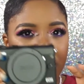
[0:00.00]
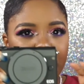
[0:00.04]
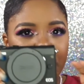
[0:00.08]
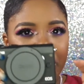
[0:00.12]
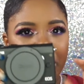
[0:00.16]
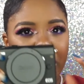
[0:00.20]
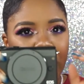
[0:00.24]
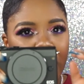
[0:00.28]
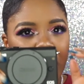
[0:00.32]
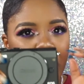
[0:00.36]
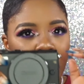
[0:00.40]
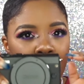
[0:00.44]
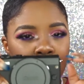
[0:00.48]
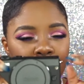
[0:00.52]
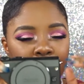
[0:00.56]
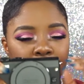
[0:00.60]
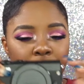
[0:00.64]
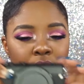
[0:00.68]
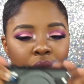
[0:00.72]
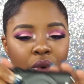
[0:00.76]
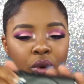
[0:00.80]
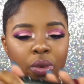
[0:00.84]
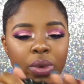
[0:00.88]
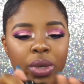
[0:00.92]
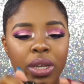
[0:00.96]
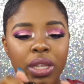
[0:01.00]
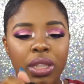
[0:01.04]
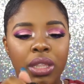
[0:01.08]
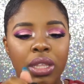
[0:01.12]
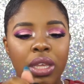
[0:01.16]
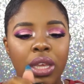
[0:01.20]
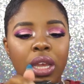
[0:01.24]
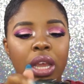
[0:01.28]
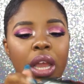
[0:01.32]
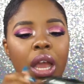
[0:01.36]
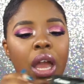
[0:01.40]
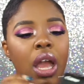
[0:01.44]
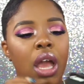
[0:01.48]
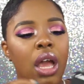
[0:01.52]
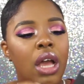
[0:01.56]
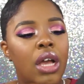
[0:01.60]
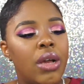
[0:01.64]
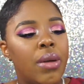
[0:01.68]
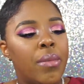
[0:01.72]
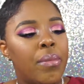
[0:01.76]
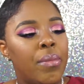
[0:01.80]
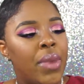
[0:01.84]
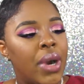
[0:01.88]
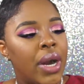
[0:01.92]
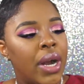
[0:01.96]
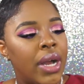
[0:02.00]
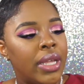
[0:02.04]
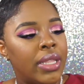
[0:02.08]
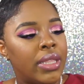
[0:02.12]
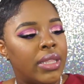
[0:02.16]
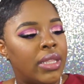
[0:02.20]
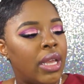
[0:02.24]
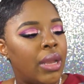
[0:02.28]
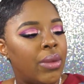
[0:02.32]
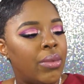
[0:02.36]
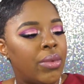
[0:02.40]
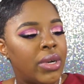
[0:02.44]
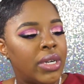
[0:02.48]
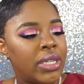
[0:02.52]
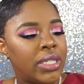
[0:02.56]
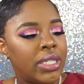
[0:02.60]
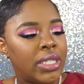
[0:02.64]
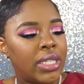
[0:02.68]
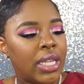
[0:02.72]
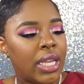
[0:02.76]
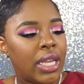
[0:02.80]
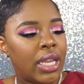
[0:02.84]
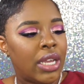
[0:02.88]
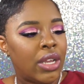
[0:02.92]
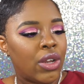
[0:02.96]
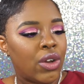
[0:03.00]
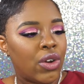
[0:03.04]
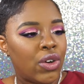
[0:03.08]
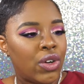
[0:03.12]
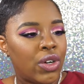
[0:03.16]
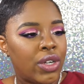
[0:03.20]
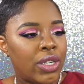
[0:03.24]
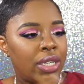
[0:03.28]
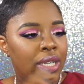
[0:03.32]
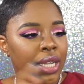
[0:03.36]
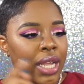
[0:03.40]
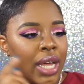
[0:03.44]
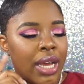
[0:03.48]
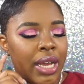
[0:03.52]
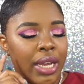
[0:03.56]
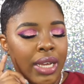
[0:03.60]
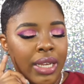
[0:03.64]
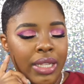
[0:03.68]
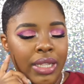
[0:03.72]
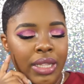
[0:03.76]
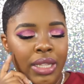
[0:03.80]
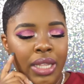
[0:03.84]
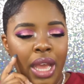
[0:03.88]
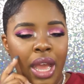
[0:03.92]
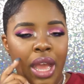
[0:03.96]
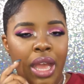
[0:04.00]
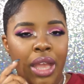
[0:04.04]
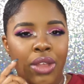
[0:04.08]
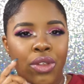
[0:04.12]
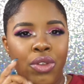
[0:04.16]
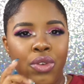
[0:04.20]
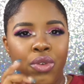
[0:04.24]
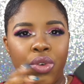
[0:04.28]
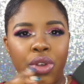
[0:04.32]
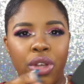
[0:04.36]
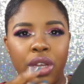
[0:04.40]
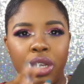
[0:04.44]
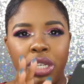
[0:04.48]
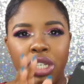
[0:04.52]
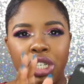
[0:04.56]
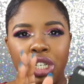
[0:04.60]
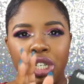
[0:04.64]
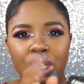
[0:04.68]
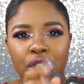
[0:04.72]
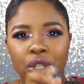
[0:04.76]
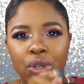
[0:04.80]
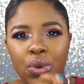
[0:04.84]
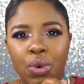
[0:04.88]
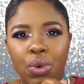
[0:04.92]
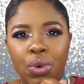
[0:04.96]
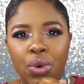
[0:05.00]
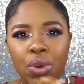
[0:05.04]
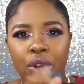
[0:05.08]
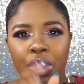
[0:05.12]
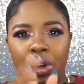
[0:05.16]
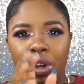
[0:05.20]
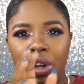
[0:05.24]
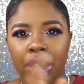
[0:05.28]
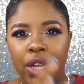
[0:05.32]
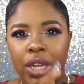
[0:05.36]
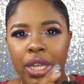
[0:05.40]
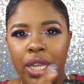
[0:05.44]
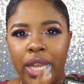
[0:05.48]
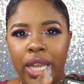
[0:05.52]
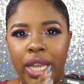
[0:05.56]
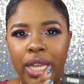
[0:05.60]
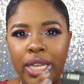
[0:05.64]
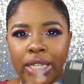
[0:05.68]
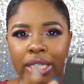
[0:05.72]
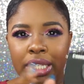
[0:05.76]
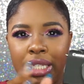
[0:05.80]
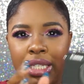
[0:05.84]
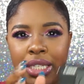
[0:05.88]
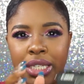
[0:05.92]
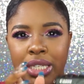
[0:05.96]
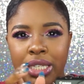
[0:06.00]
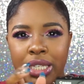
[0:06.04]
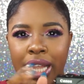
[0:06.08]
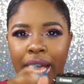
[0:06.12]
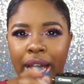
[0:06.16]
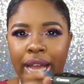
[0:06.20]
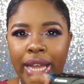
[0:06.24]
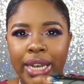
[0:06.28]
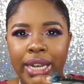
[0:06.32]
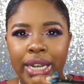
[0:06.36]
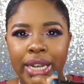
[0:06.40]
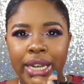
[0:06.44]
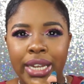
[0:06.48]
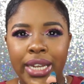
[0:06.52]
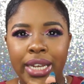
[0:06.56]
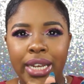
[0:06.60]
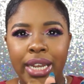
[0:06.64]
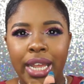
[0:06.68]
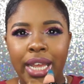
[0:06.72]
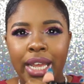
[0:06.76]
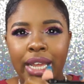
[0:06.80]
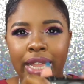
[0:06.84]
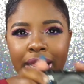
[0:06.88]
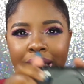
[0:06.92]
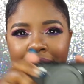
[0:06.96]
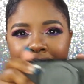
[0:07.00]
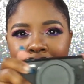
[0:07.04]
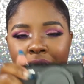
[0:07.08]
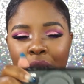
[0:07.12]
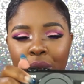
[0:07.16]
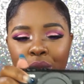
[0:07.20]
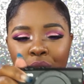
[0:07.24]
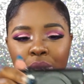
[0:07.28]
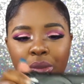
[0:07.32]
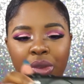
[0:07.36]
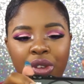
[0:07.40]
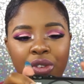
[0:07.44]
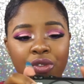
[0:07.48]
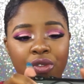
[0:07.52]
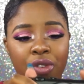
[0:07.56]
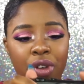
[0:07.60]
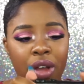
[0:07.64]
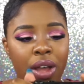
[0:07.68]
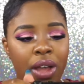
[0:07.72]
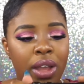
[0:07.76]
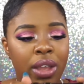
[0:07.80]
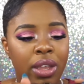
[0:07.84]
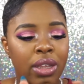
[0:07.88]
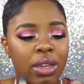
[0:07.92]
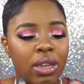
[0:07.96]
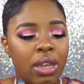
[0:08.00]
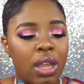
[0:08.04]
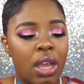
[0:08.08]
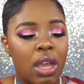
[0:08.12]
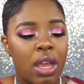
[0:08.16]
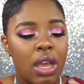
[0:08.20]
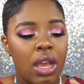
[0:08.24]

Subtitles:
be comfortable with it. But they were saying online that you could just order a case to slide it in and that will be fine.